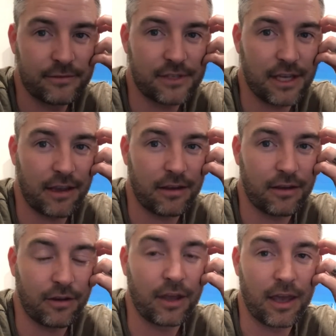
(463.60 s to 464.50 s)
It's like,
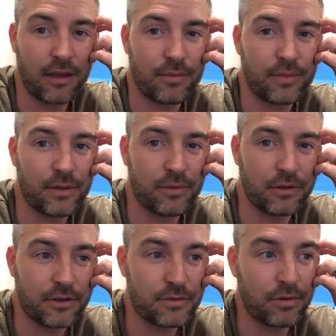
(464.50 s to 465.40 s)
okay,
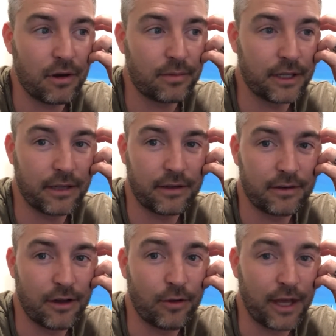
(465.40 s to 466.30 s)
people, you should probably
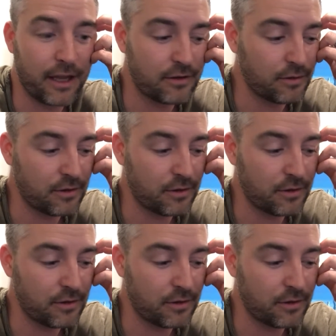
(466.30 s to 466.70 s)
know that.